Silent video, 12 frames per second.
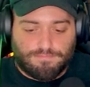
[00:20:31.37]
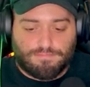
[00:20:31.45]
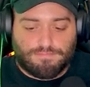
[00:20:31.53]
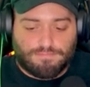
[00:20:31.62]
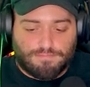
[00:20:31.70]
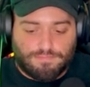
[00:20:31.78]

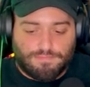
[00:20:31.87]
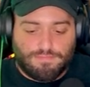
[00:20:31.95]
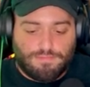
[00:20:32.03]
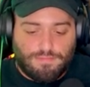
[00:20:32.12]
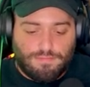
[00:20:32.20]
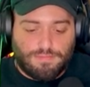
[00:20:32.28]

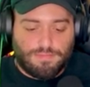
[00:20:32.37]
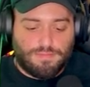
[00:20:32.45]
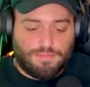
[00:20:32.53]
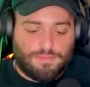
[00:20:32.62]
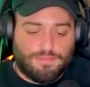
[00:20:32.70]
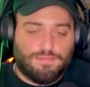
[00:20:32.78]

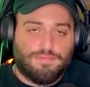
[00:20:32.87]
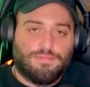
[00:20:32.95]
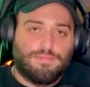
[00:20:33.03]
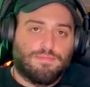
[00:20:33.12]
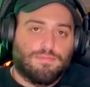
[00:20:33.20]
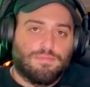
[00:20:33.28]

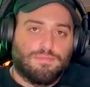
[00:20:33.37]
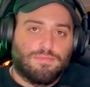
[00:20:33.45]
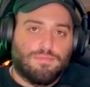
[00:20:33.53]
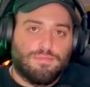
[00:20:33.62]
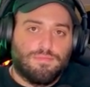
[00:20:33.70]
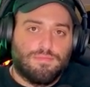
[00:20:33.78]

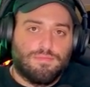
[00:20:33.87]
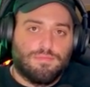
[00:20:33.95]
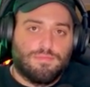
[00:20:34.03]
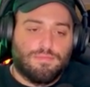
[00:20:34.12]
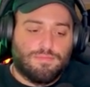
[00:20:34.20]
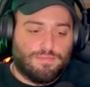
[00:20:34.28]

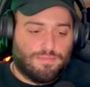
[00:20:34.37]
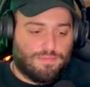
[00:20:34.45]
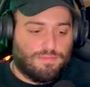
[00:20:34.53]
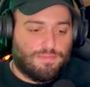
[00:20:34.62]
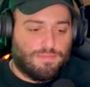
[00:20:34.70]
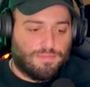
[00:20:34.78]

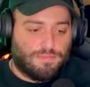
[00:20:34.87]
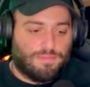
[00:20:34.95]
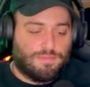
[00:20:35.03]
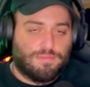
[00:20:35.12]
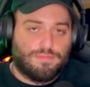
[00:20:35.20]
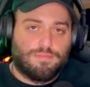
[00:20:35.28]

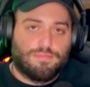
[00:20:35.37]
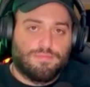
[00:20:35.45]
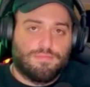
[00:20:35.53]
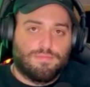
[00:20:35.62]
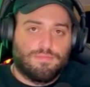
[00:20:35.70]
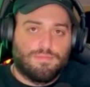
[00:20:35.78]
[no speech]